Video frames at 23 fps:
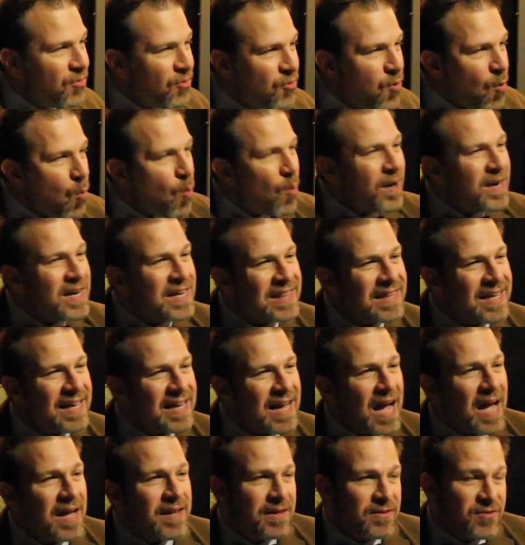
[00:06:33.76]
The one thing,
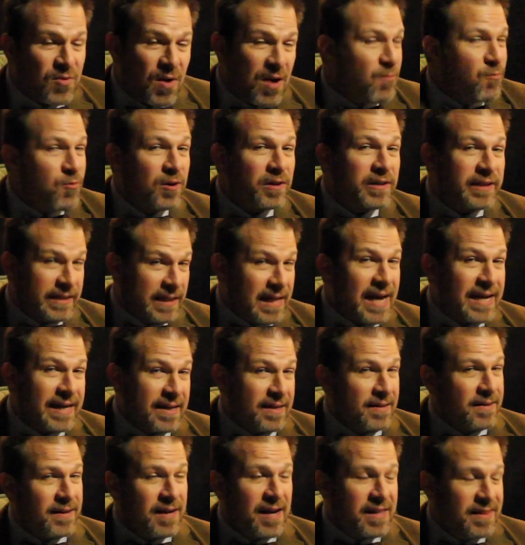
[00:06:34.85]
so I really like
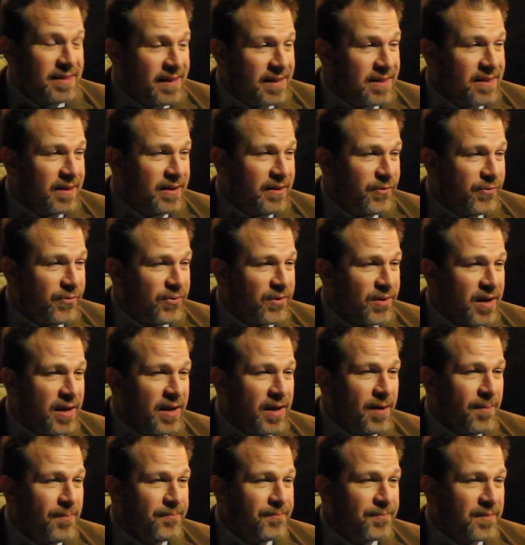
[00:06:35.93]
it, and I think that it's
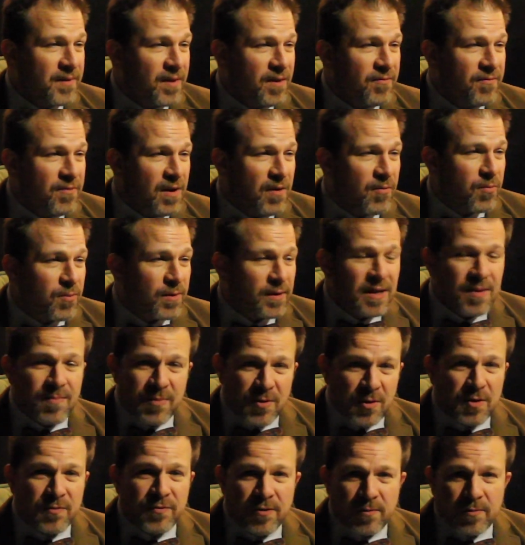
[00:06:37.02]
a really
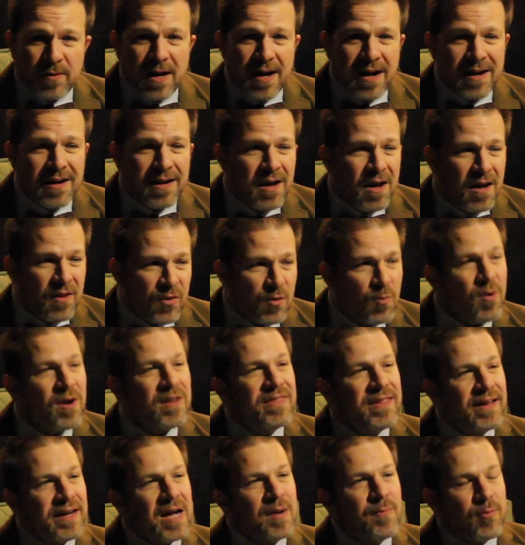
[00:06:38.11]
beautiful rye. The one
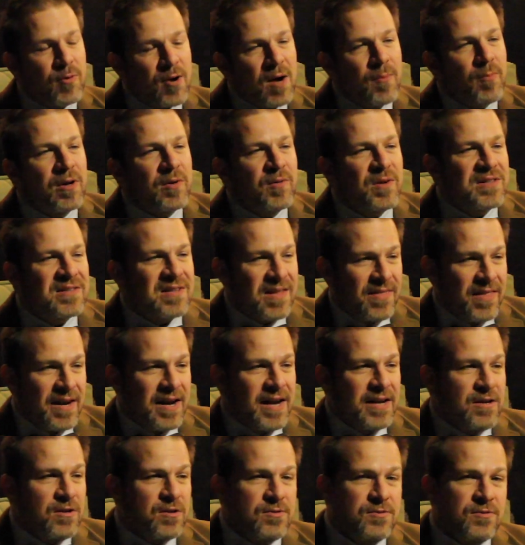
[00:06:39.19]
thing I probably would say that
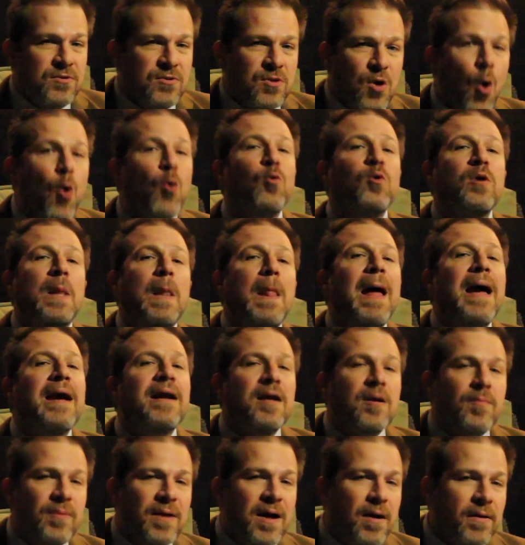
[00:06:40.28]
I don't like
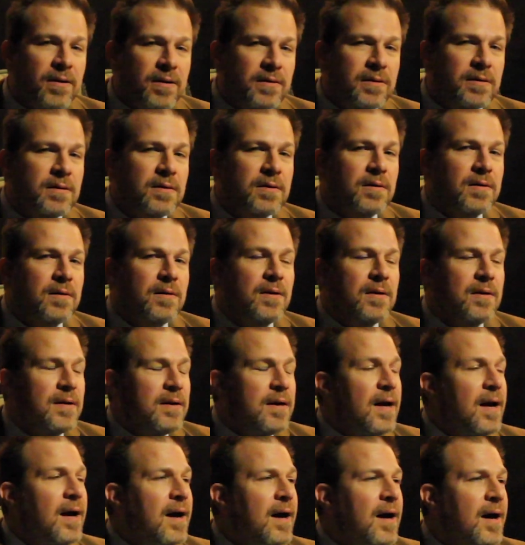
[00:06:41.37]
about it,
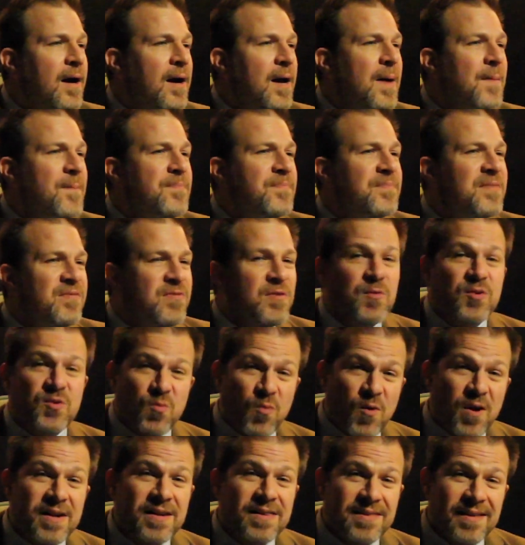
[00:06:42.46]
if there was
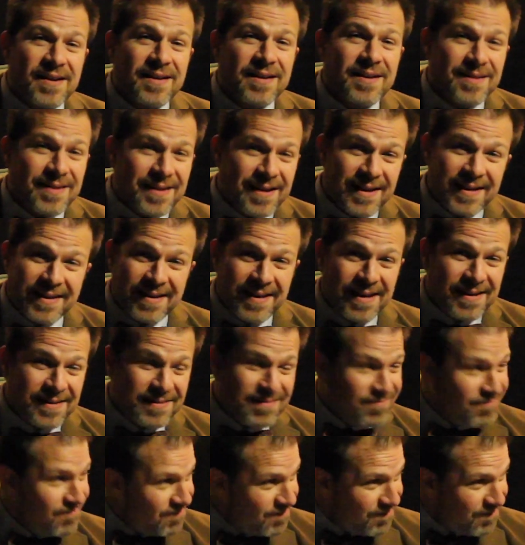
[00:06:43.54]
one thing, and again,